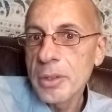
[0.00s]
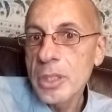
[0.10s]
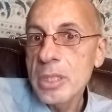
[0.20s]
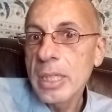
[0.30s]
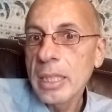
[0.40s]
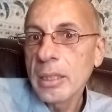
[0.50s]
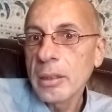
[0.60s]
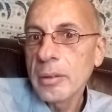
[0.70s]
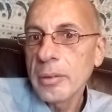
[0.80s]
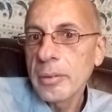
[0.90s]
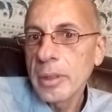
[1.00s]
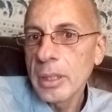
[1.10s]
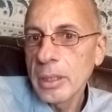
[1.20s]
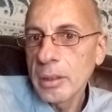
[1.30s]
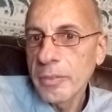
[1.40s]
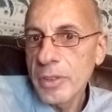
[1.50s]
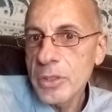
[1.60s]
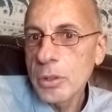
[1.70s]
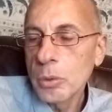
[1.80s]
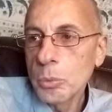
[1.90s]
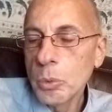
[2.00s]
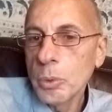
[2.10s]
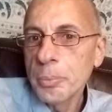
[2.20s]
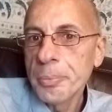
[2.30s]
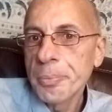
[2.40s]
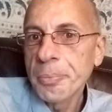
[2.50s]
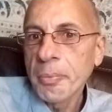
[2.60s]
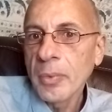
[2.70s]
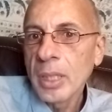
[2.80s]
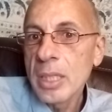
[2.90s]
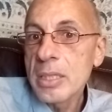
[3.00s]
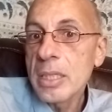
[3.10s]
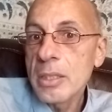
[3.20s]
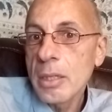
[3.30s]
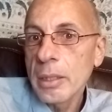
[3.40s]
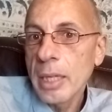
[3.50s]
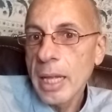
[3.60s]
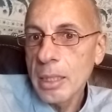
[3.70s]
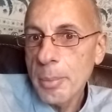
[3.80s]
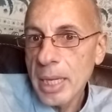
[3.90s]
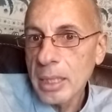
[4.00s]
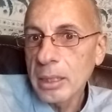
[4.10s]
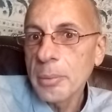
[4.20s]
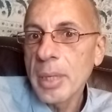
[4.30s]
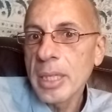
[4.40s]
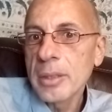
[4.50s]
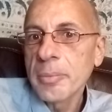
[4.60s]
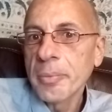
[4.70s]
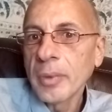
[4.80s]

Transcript: Just like in the physical womb, his needs got automatically met.